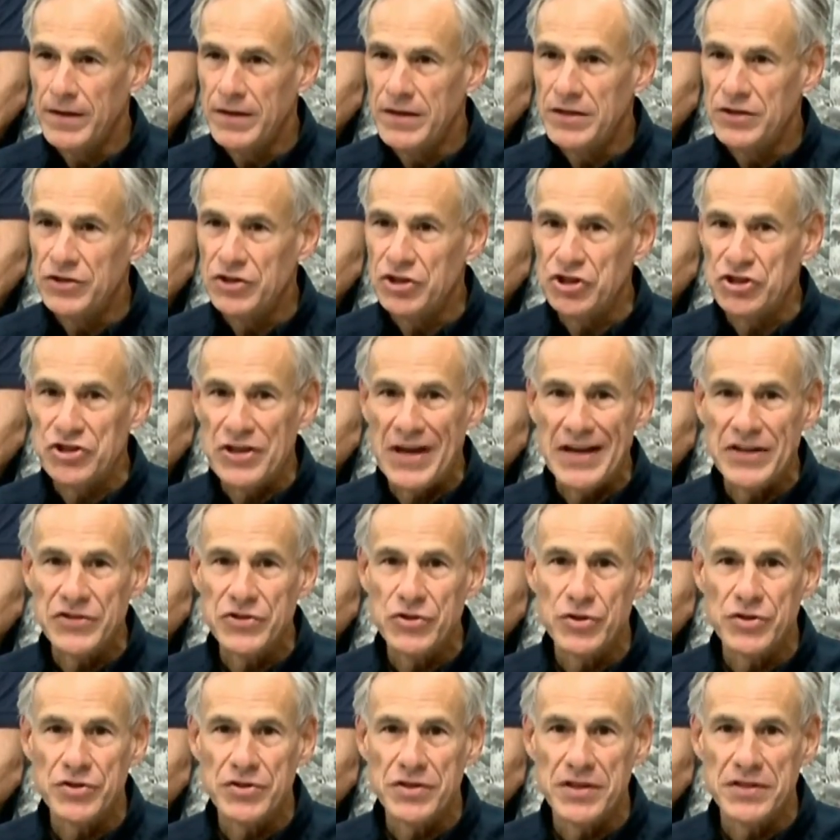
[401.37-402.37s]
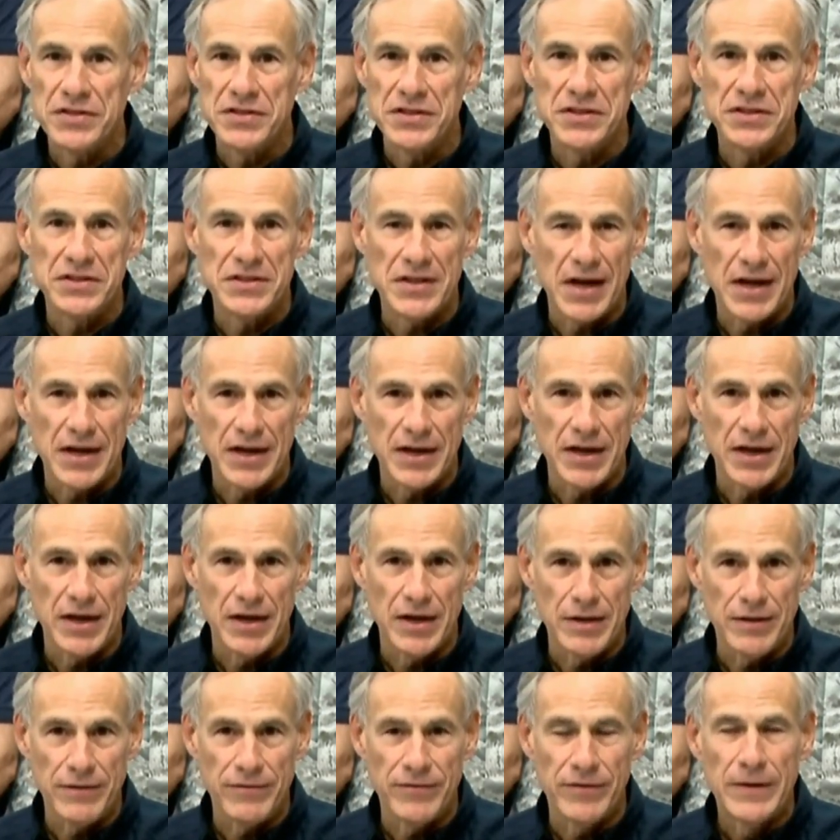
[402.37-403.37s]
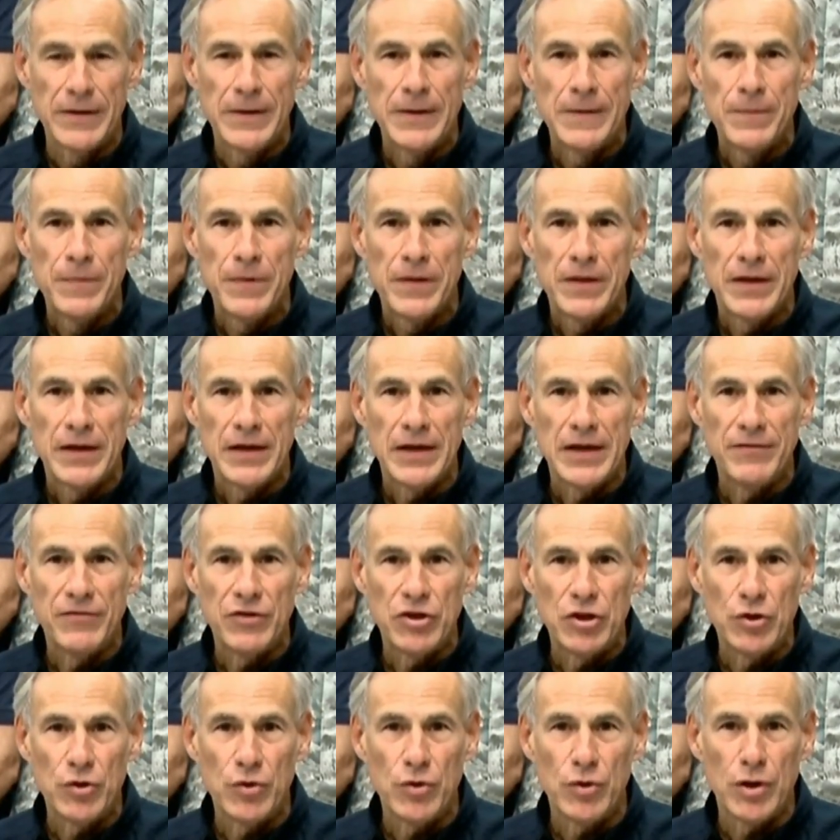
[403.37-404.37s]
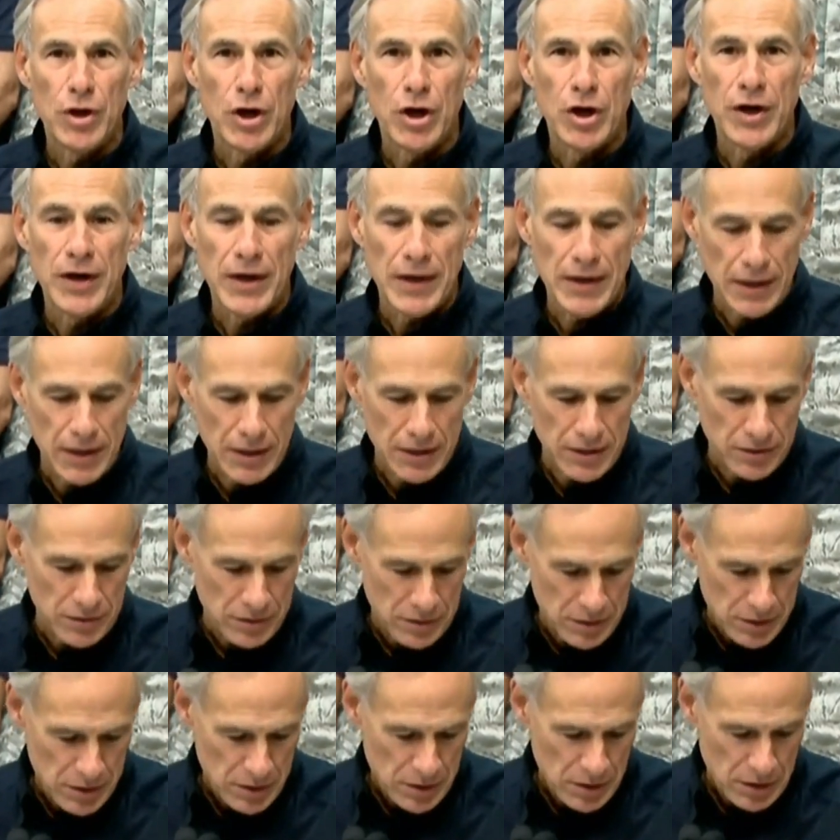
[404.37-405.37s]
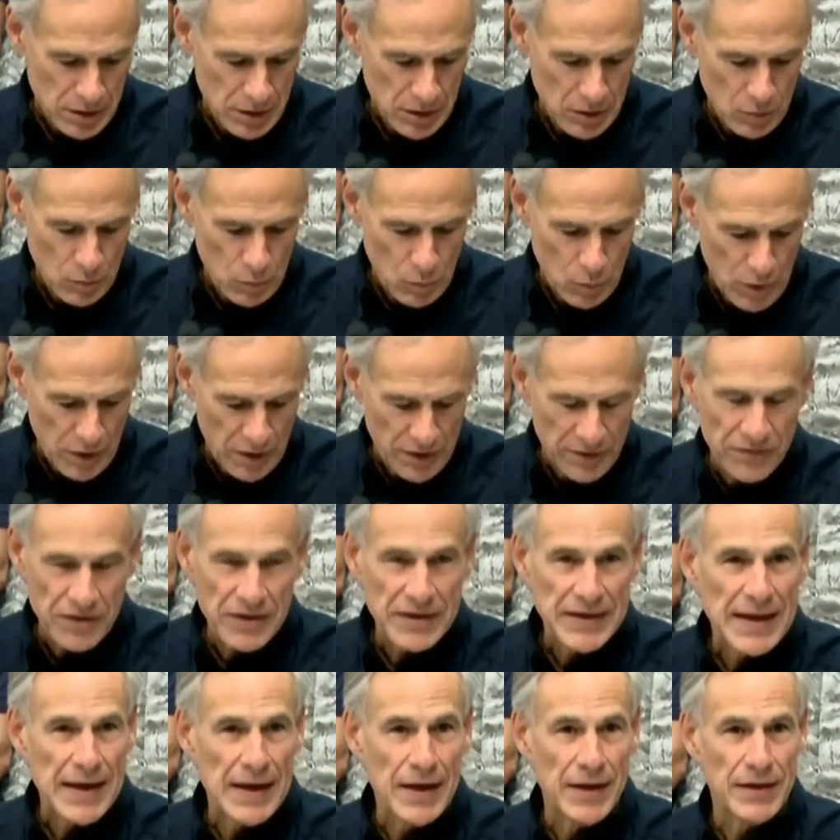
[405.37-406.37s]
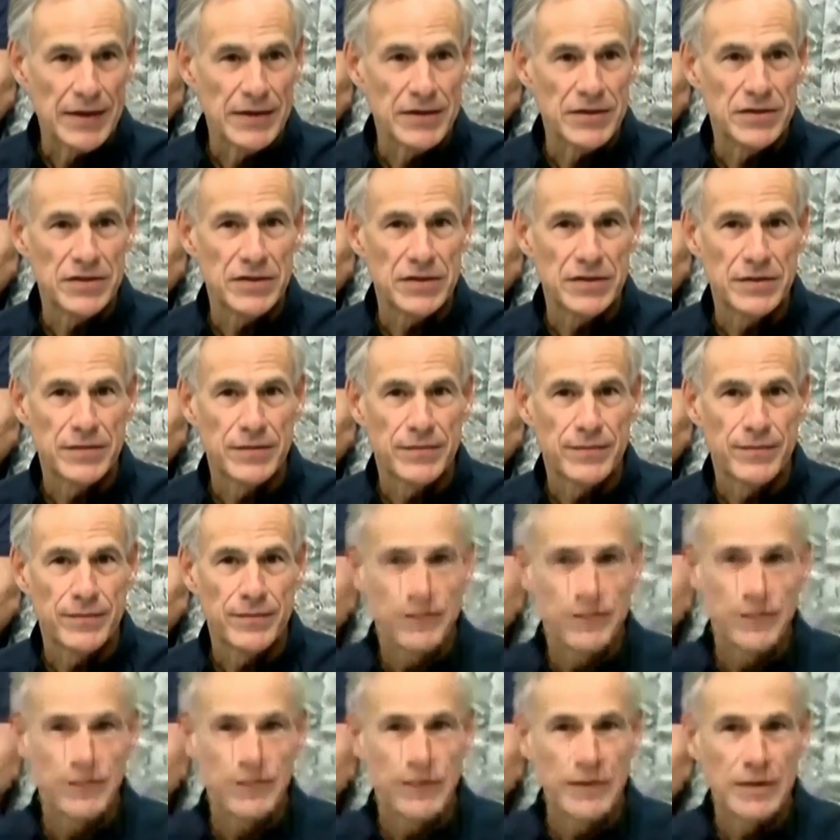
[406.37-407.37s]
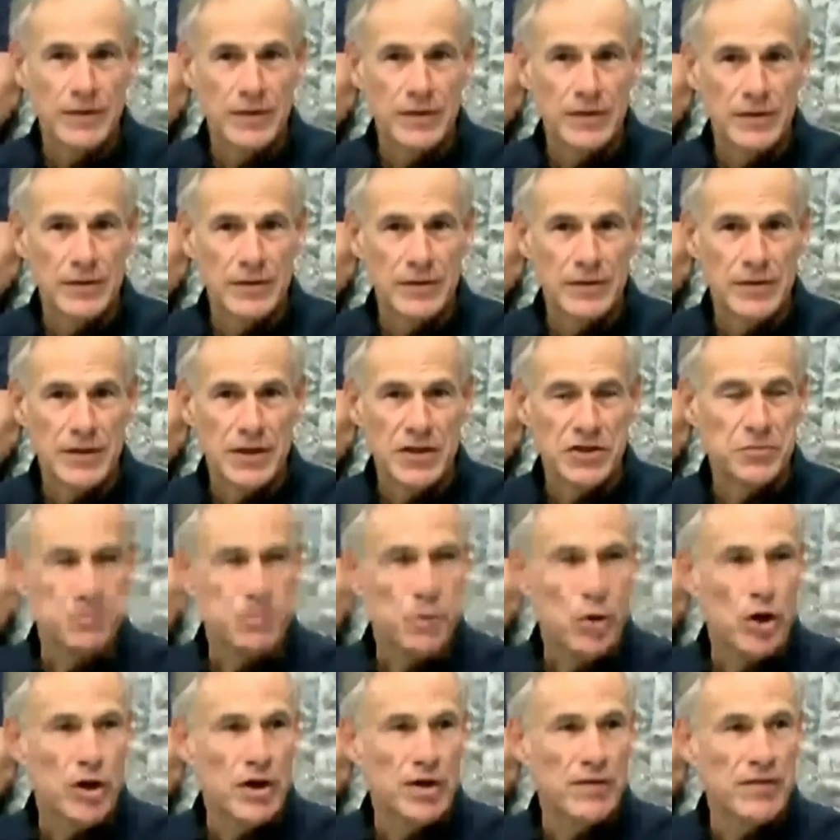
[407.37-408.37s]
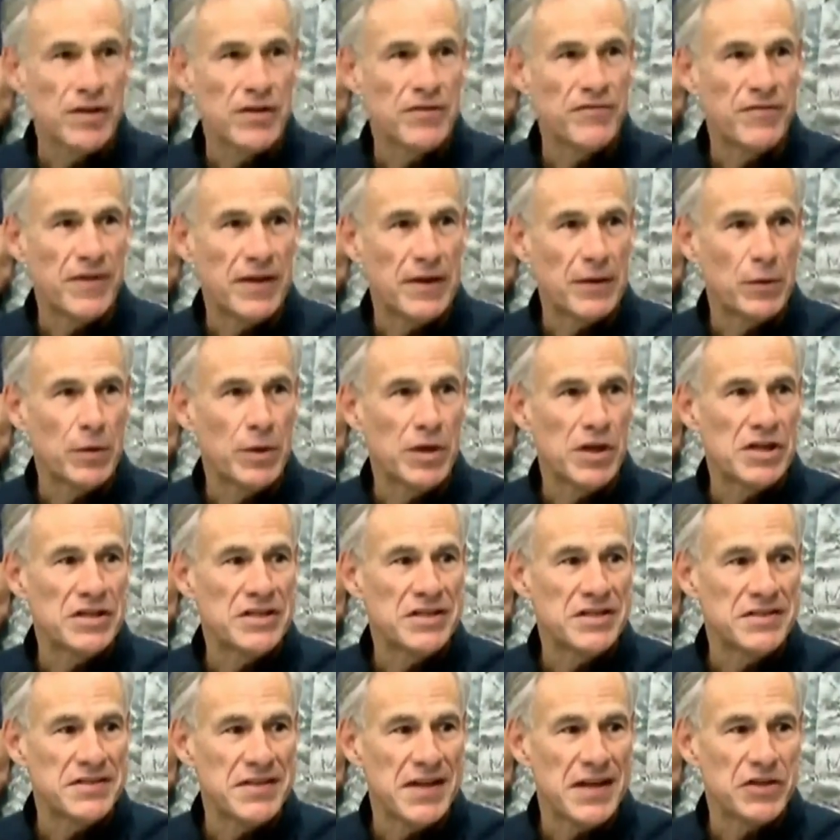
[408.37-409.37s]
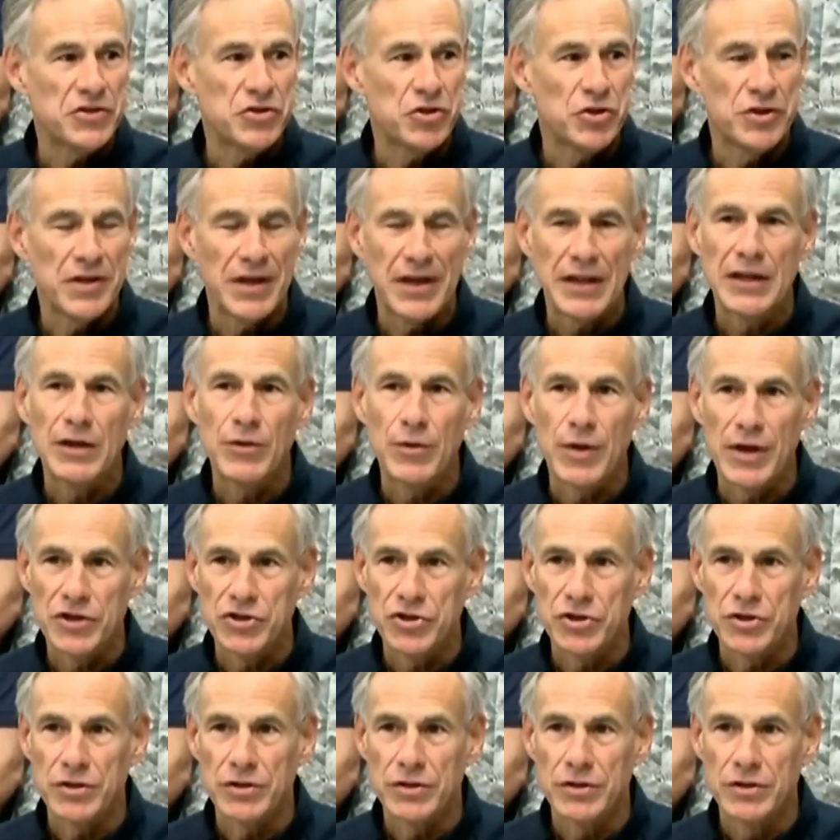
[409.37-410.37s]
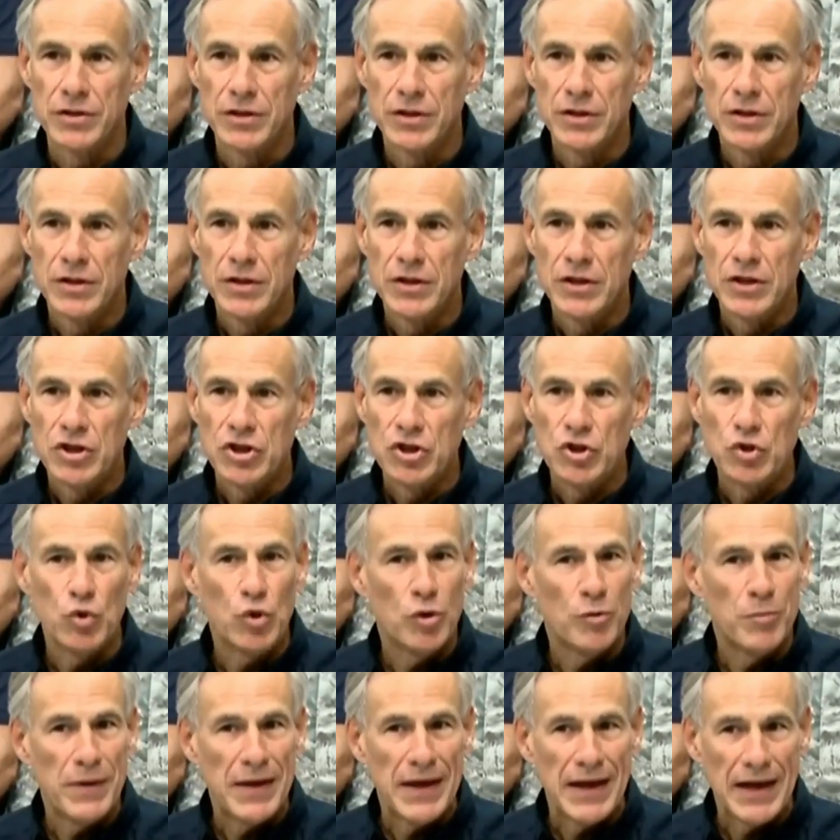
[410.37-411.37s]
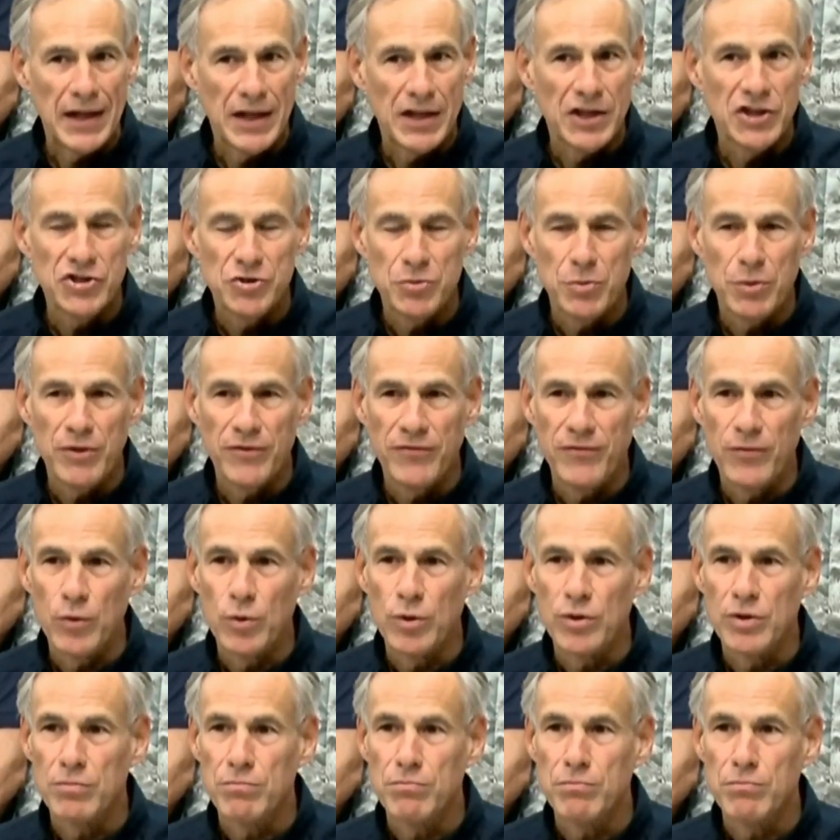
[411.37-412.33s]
Disasterassistance.gov. If you are in uh, one of the counties that's part of the Federal Disaster Declaration, you will be eligible for